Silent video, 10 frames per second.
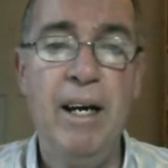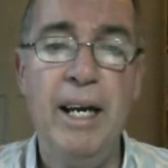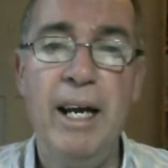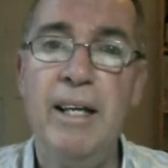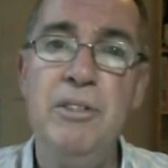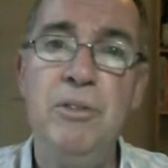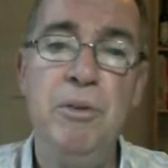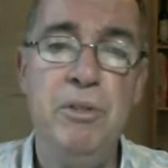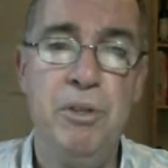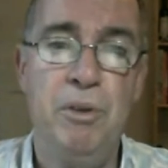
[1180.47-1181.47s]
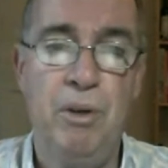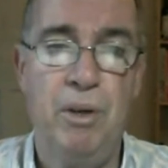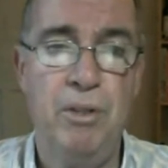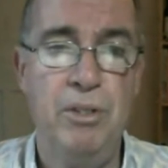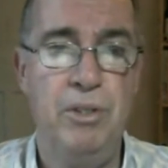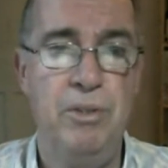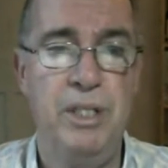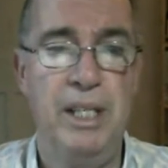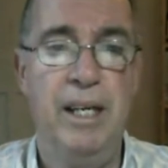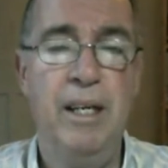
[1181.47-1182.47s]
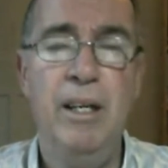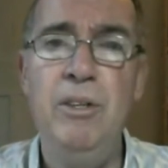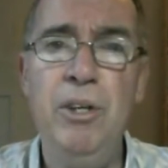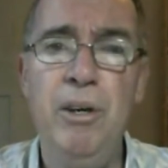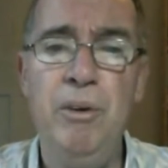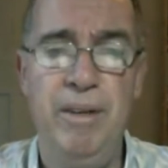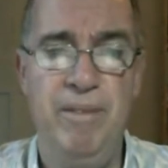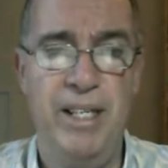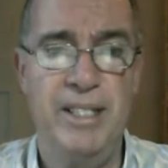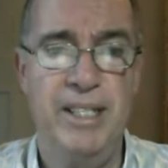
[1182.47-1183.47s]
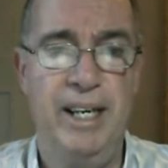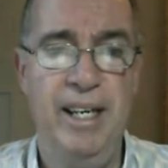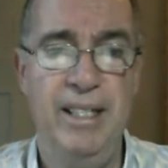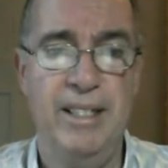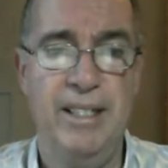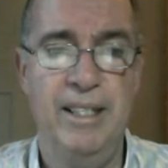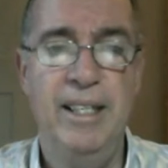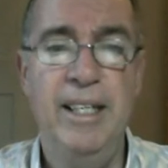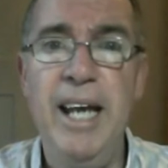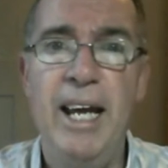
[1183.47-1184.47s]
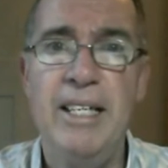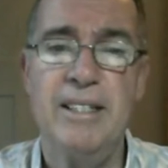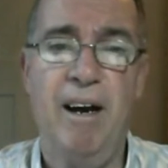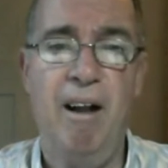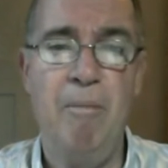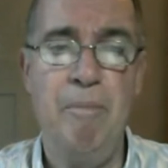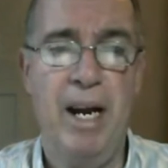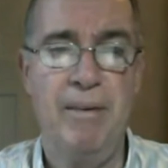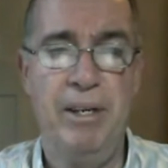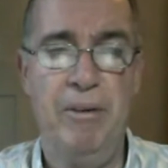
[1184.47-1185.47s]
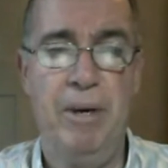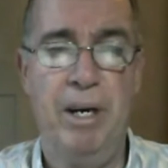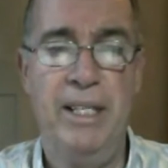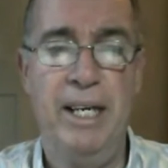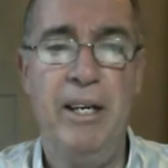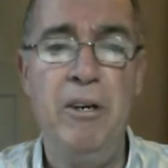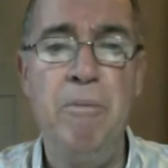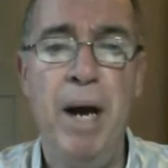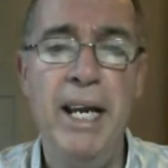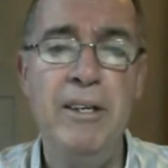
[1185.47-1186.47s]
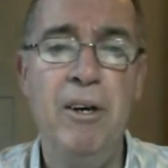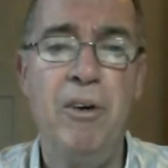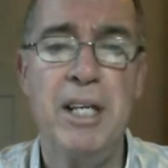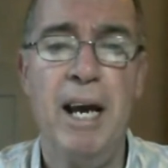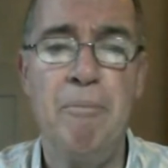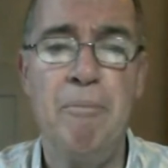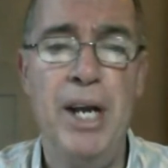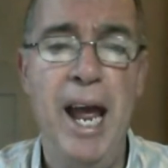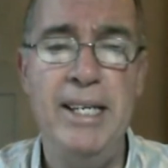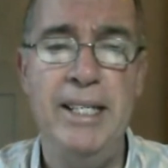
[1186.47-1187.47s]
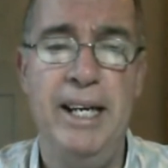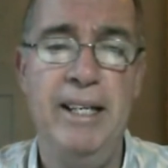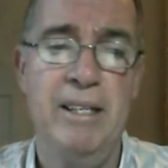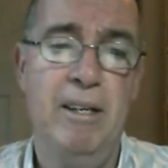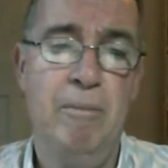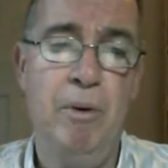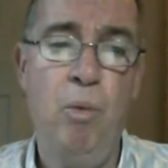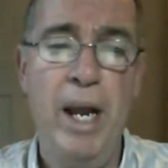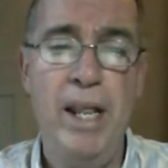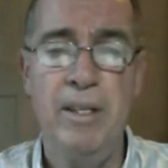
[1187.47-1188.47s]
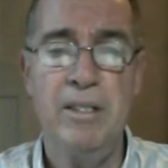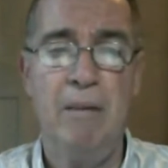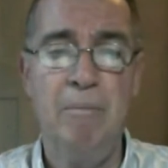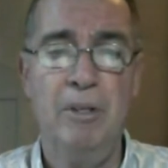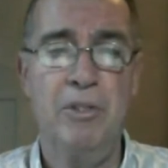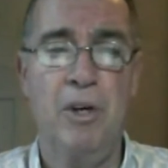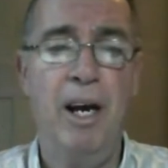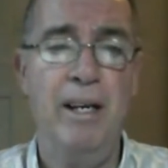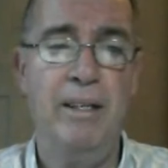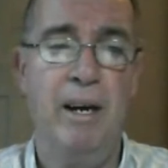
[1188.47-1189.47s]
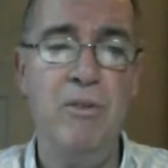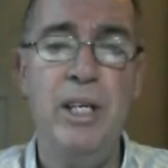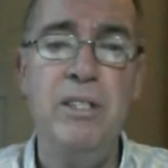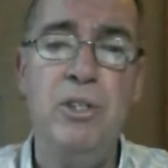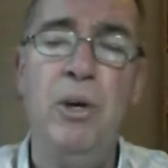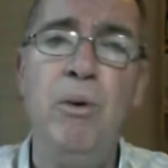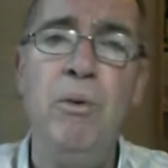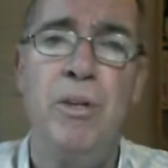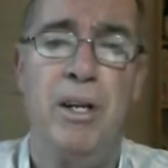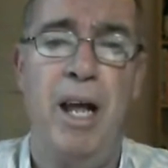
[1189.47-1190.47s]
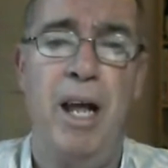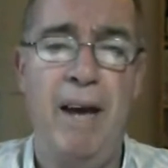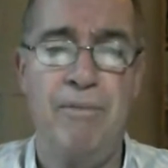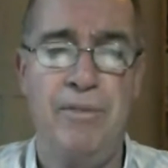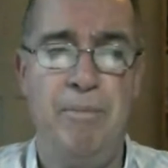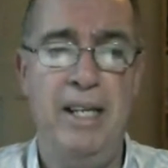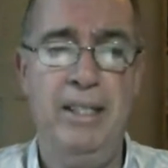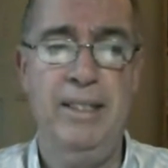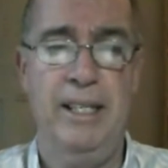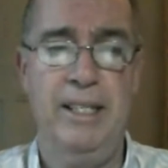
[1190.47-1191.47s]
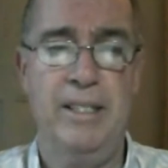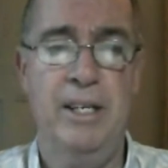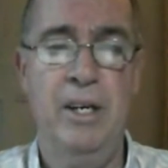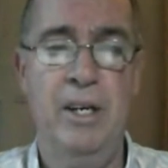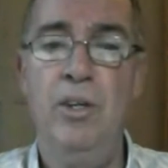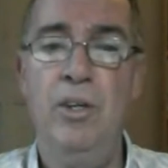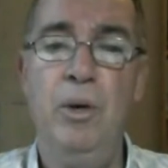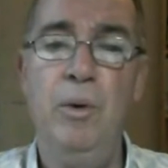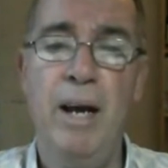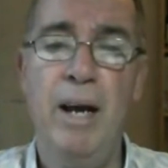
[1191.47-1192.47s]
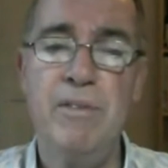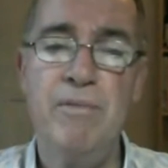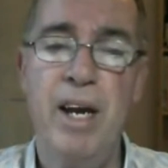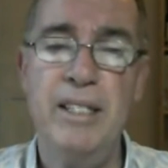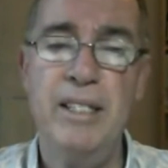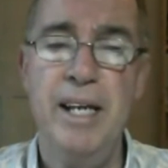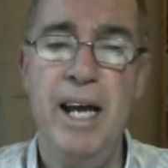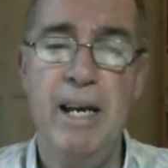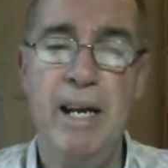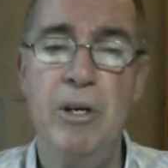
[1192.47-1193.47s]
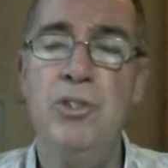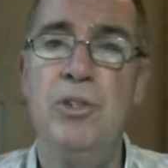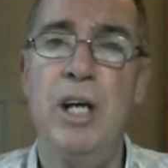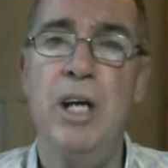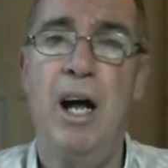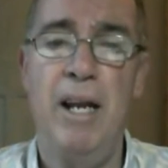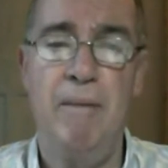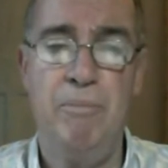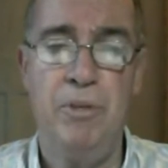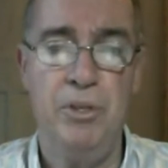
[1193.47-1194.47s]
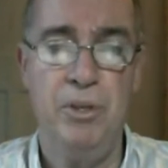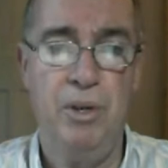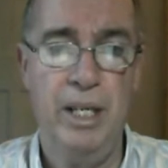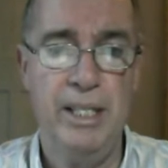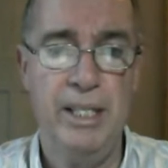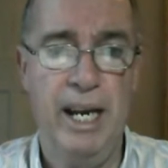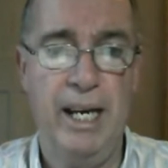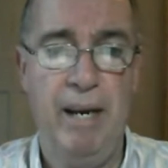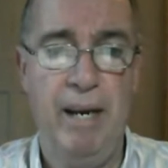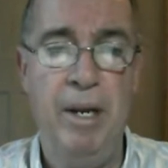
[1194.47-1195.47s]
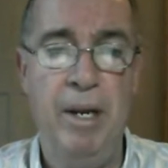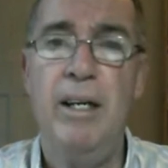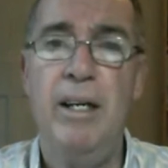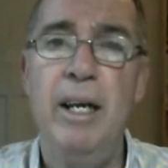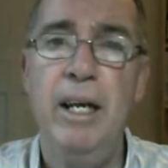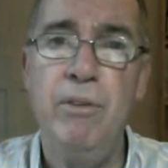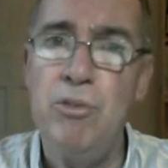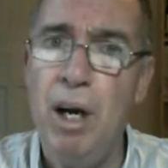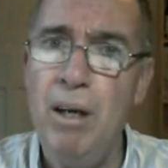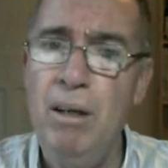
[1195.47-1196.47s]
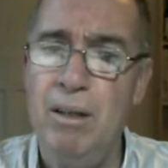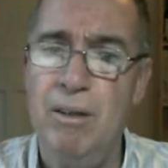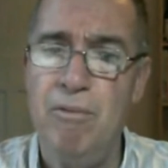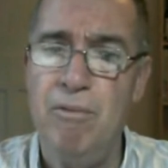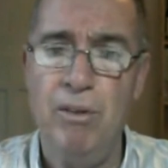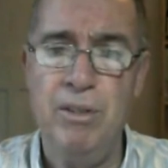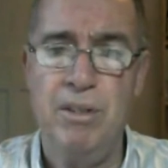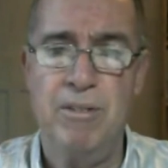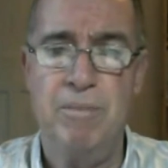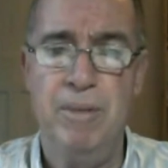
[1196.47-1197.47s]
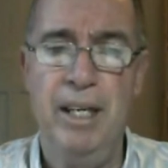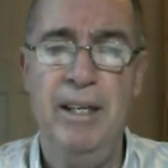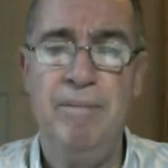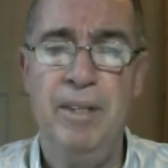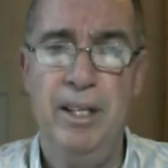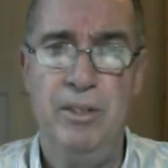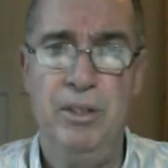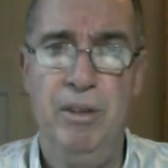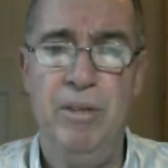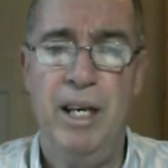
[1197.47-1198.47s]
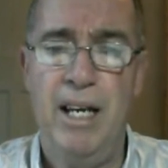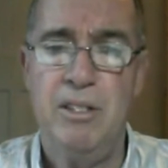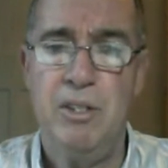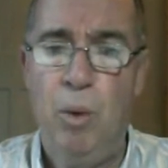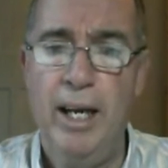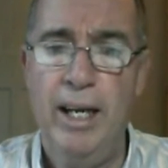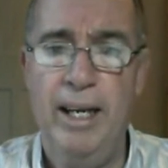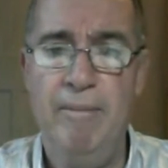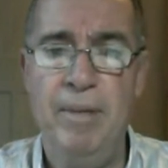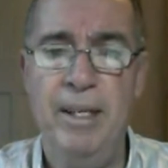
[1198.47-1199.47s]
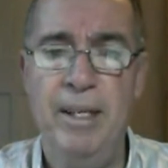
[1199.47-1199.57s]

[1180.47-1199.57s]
I hand you the torch, you see, and you investigate. Yes, I'll marry you, my dear. You may not apprehend it, but when the tumble dryer goes, it's you that'll have to mend it. You have to face the neighbour should our Labrador attack him. And if a drunkard fondles me, it's you that has to whack him.